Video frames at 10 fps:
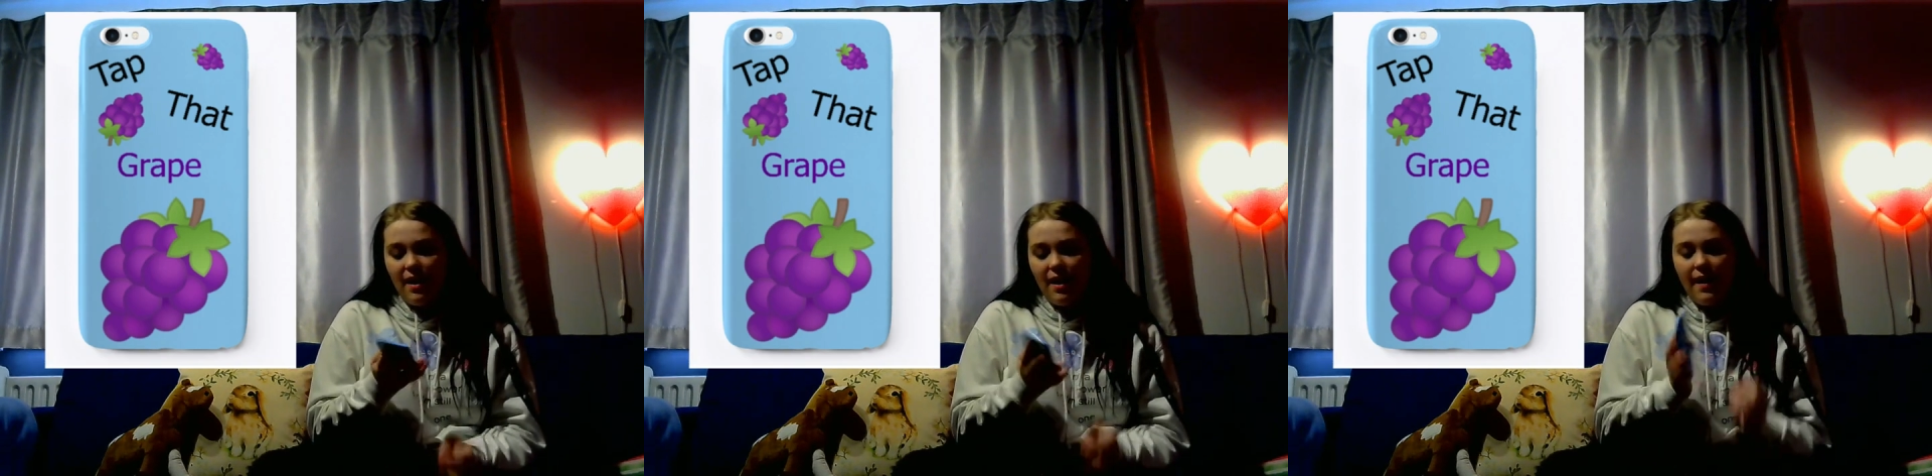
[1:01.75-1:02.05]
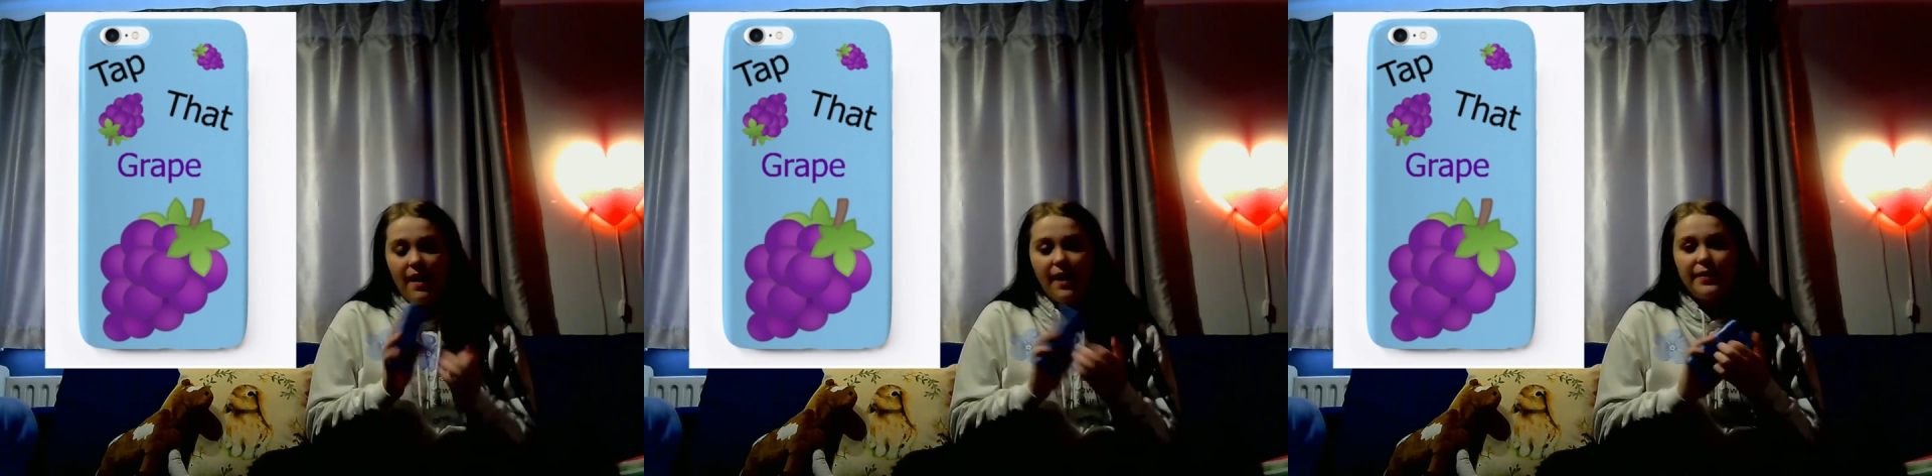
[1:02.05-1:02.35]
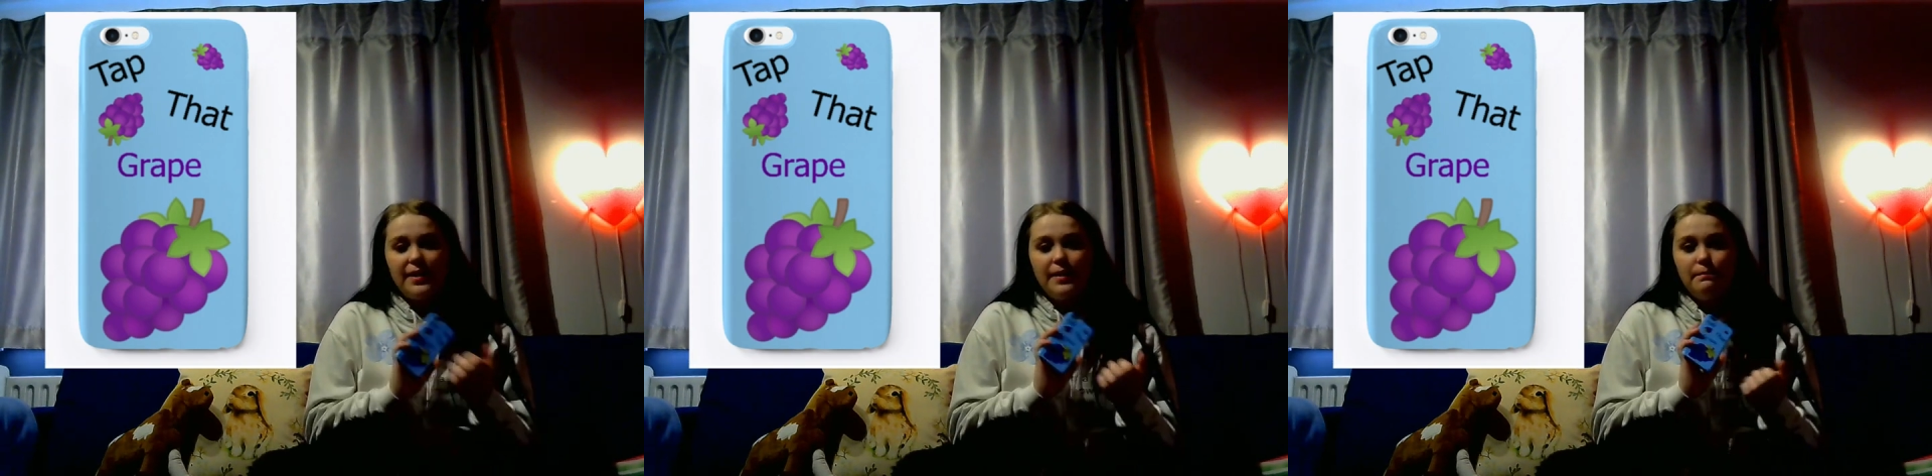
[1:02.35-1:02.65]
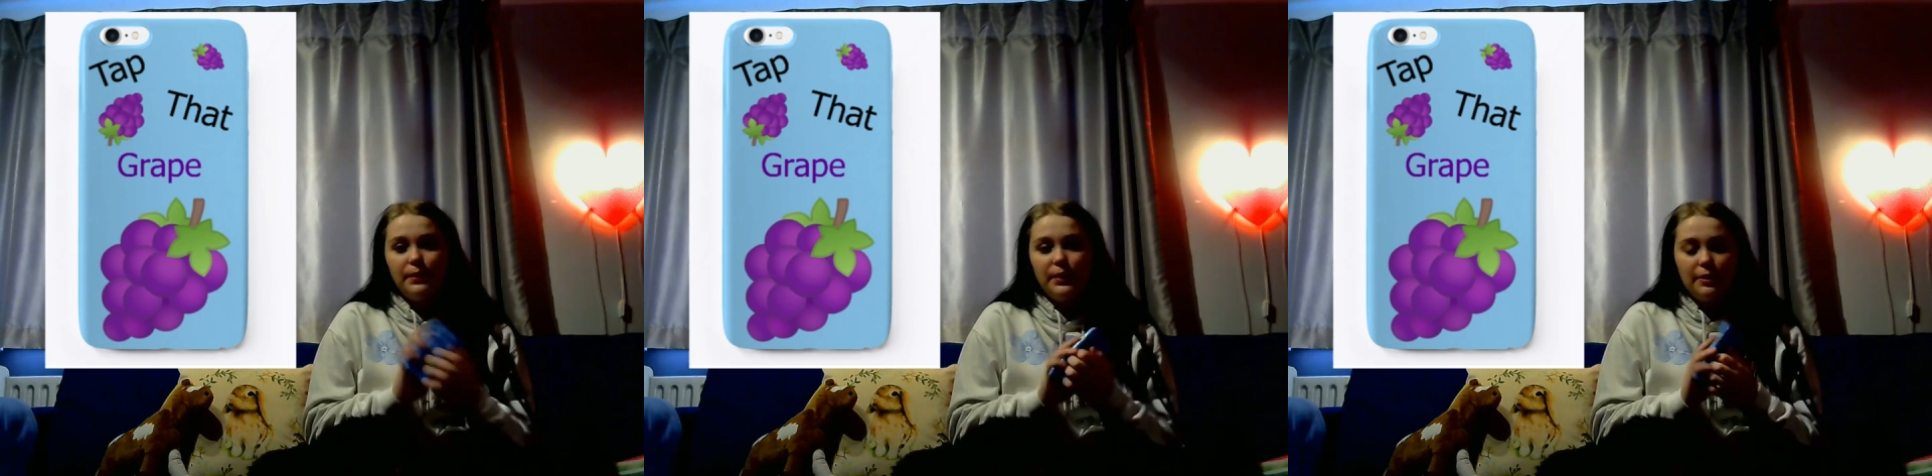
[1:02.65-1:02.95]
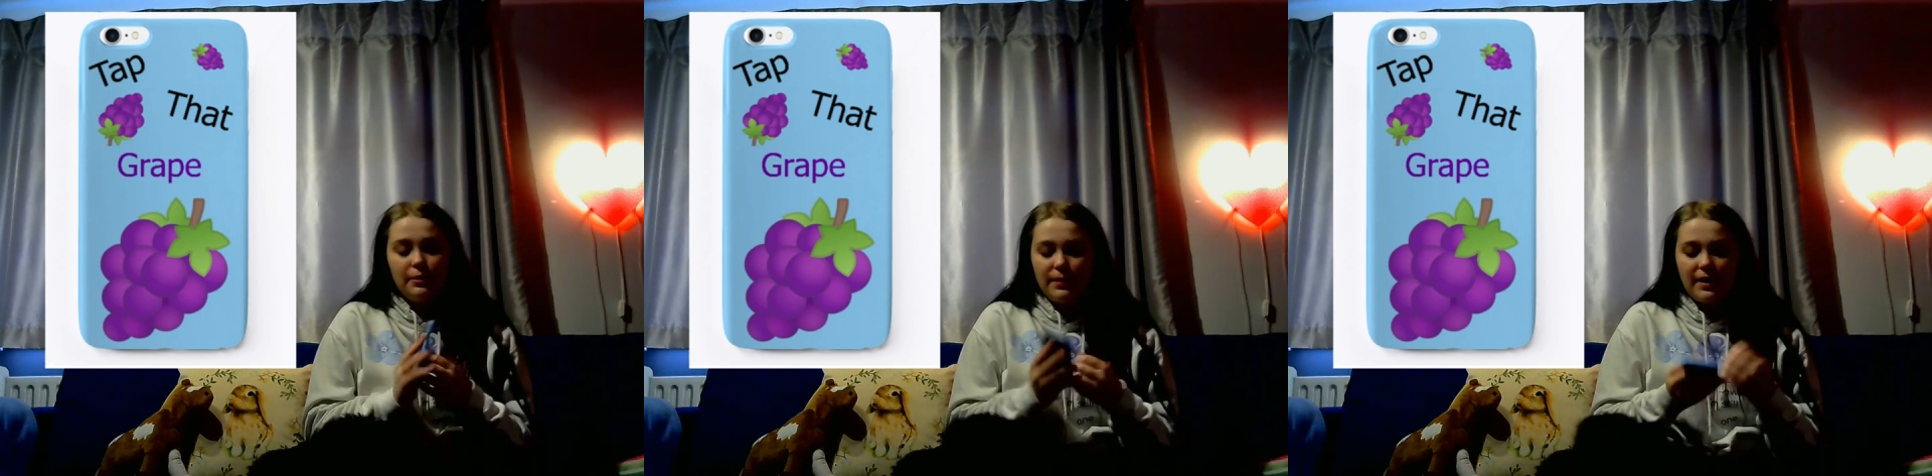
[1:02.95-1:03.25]
I got it in
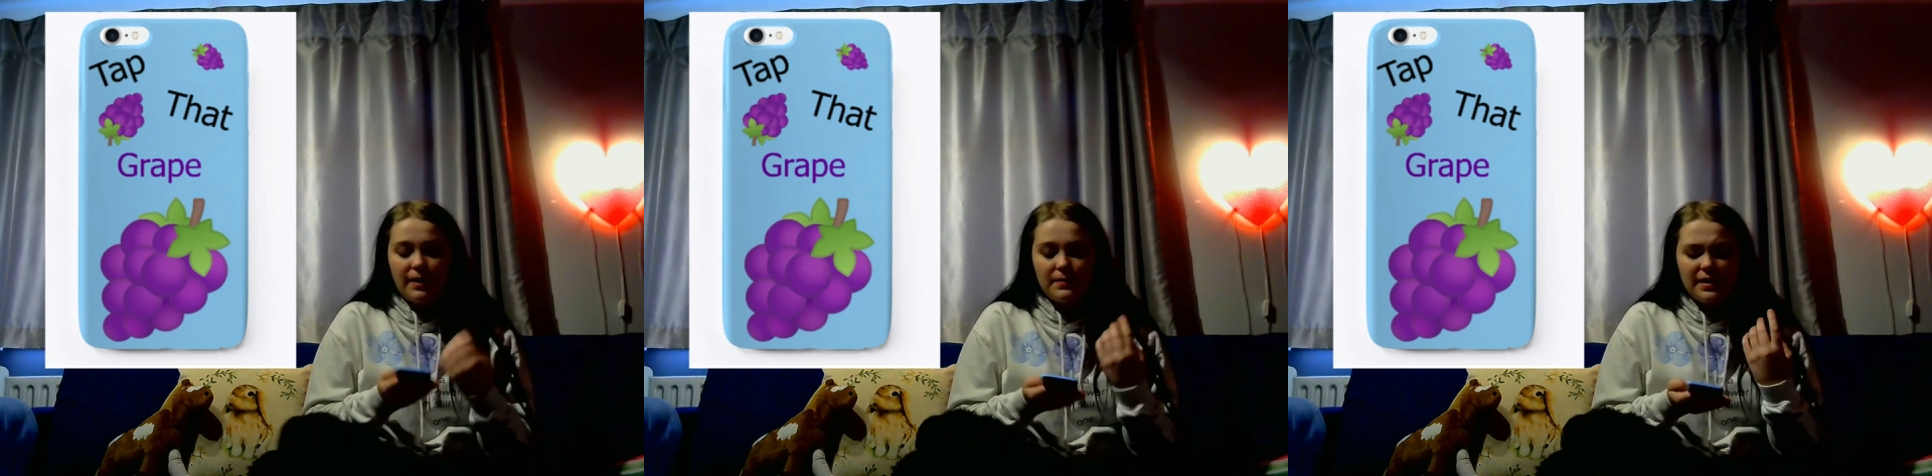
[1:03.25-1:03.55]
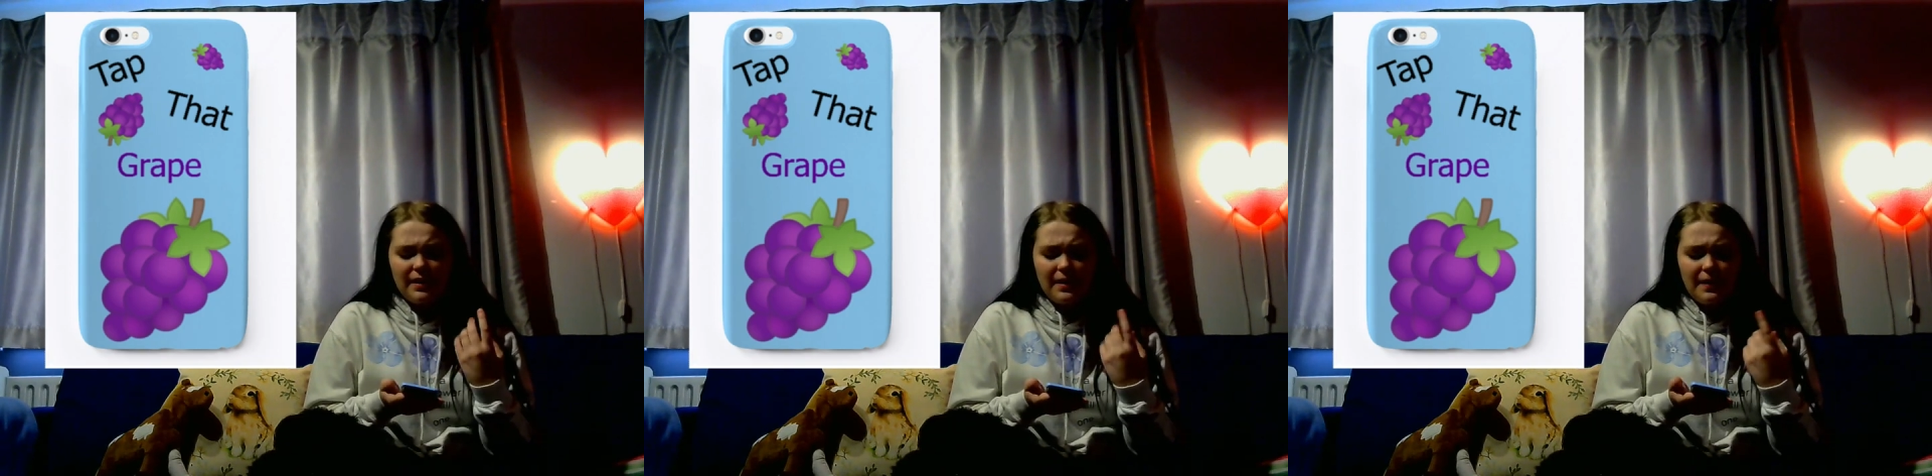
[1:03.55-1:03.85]
blue, but it comes in like